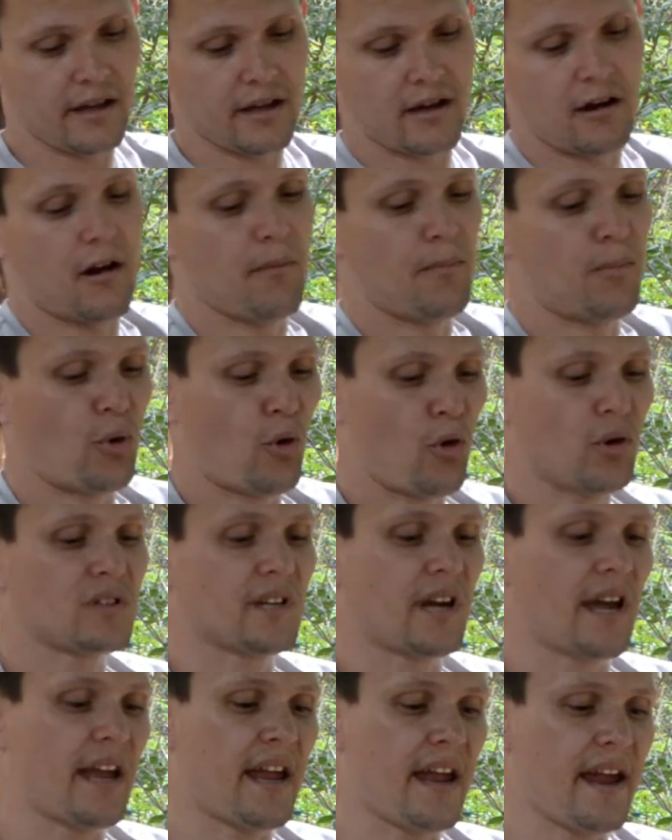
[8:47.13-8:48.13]
I brought
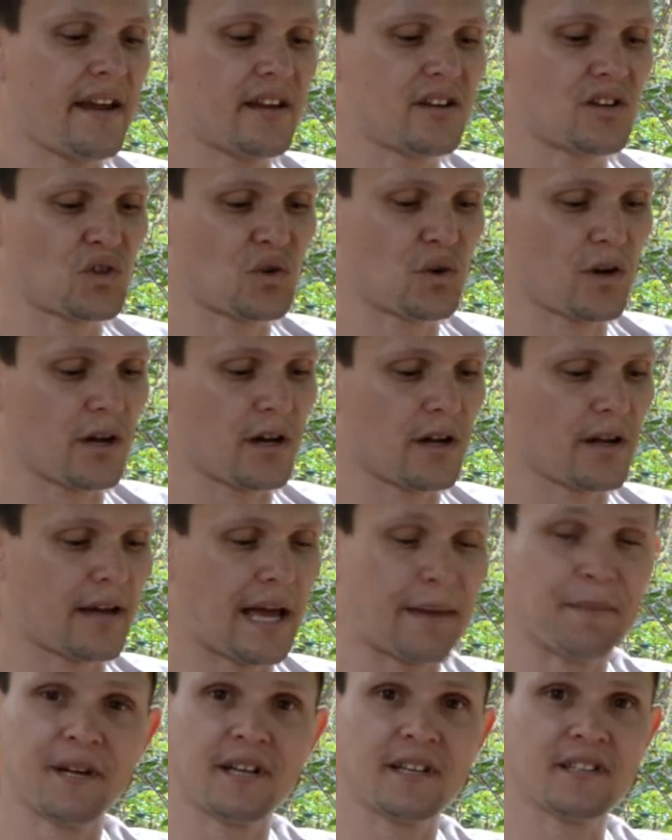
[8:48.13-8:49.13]
an extra
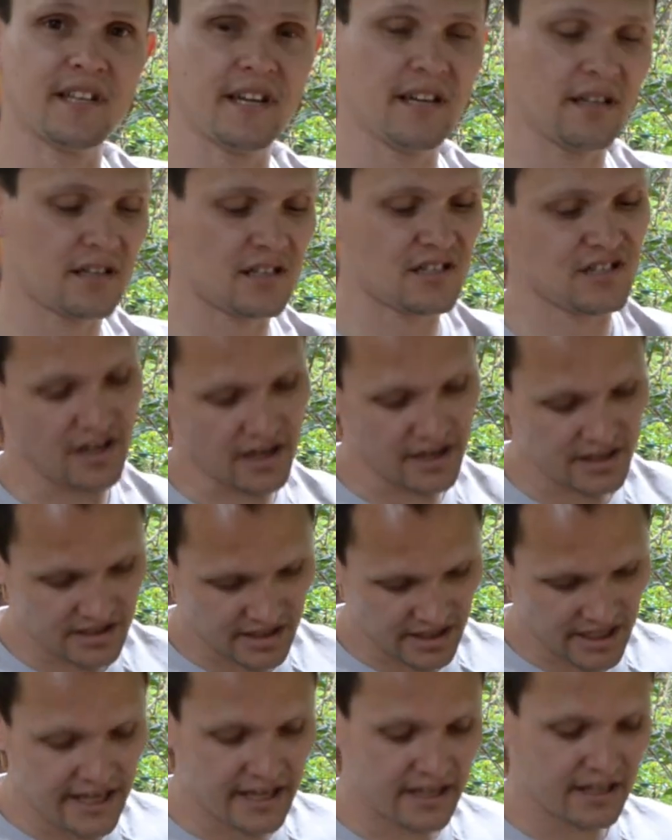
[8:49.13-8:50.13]
hammock tent just
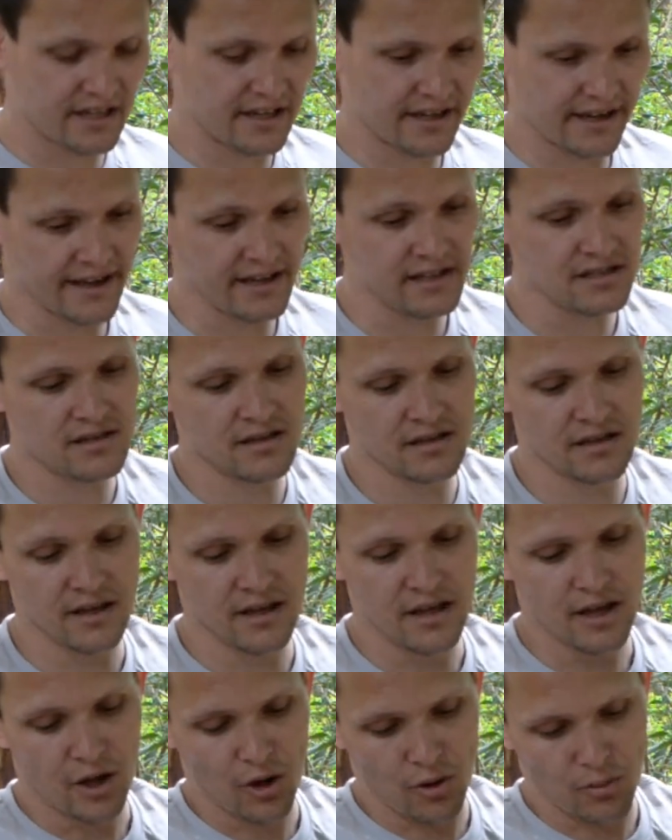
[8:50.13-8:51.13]
in case,
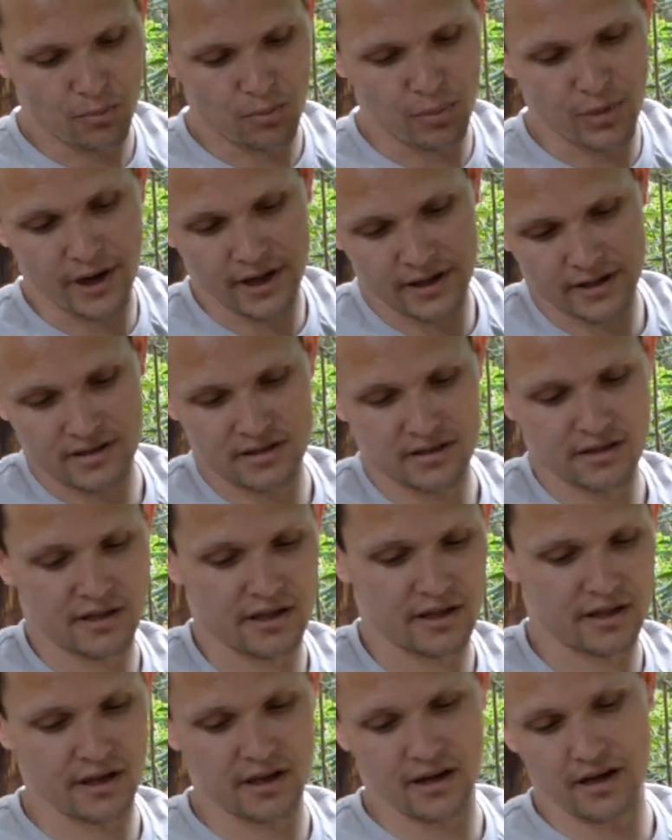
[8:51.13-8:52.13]
but
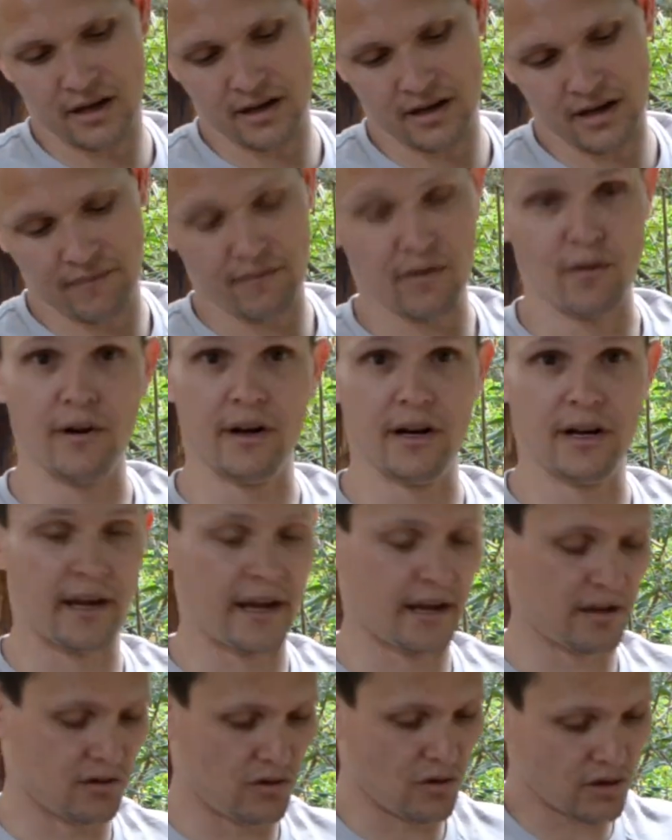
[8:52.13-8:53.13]
I never really
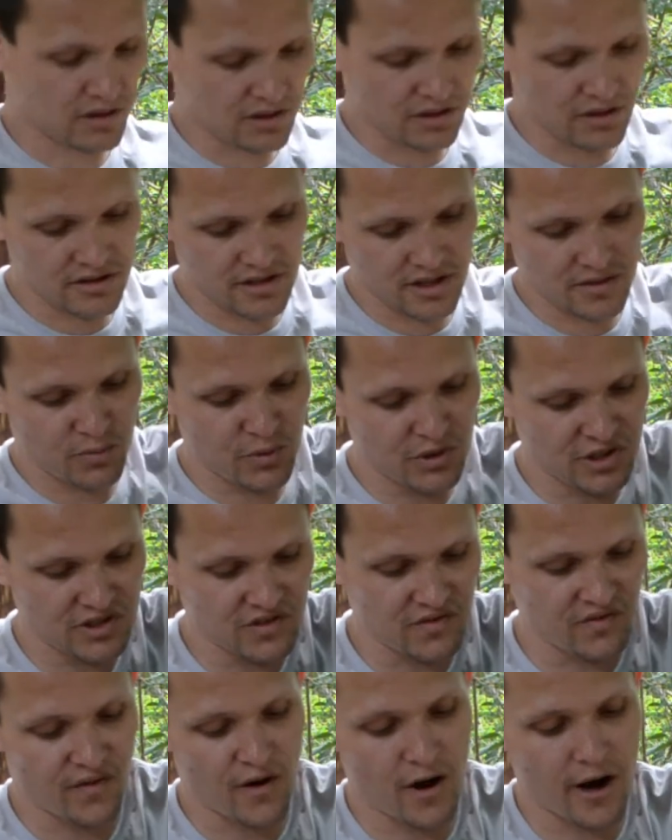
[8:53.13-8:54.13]
got to use it, which is
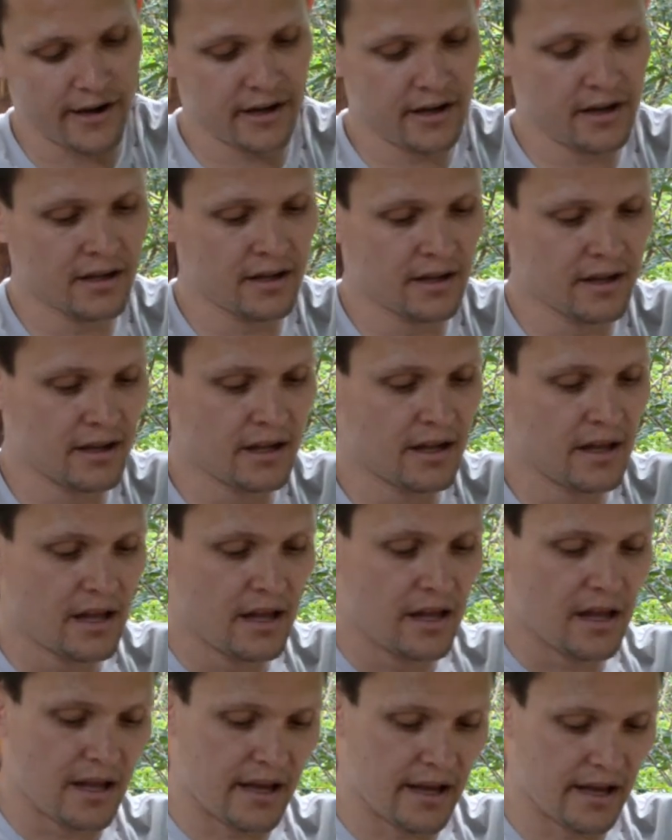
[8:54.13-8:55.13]
fine.
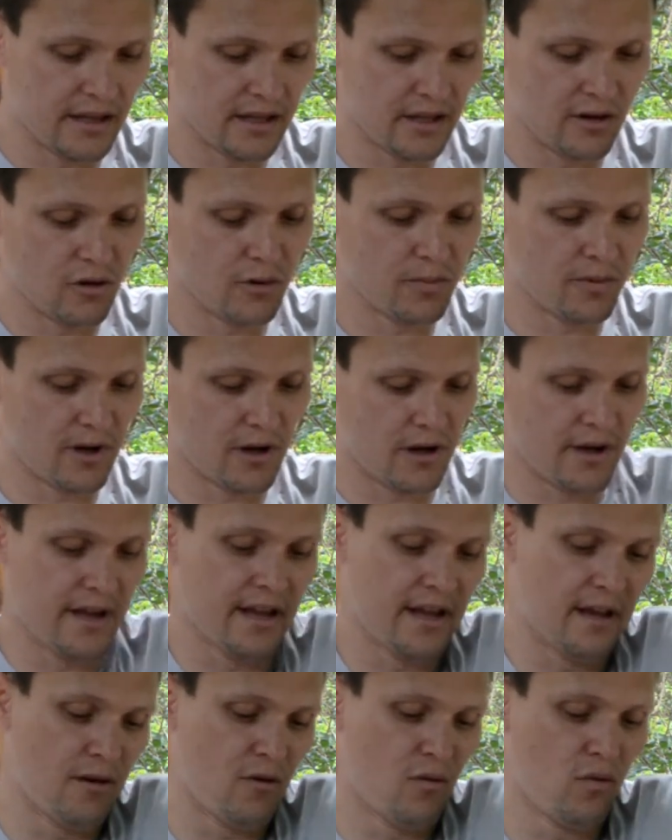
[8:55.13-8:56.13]
And then I
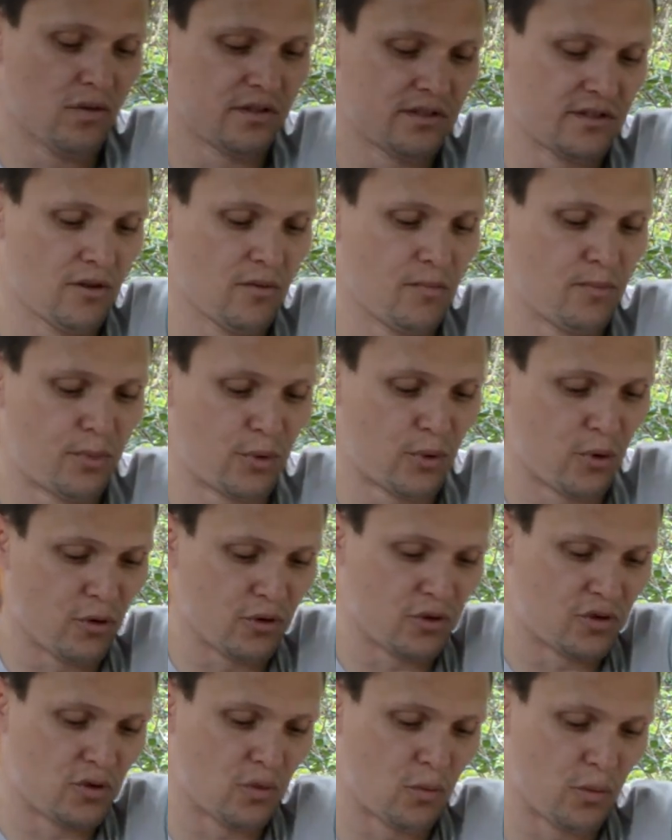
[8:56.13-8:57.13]
also
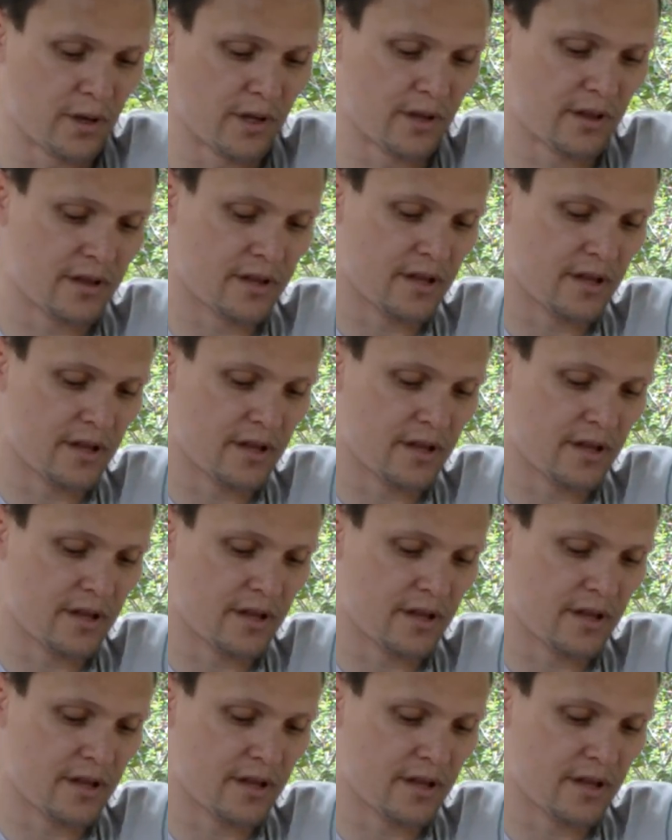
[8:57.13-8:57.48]
brought with